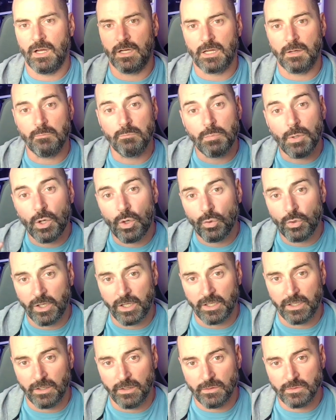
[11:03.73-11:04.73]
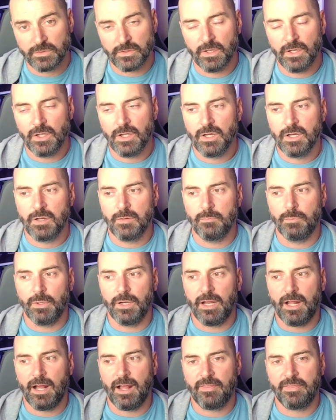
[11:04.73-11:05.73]
component goes.
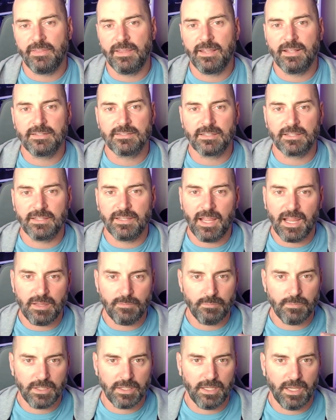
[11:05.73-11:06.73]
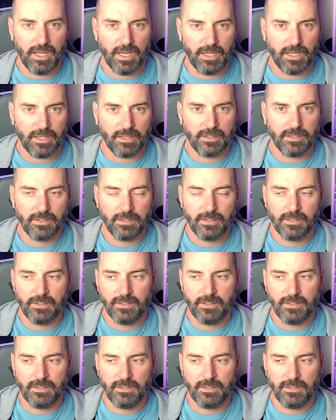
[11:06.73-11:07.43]
But I think it's a game mechanic.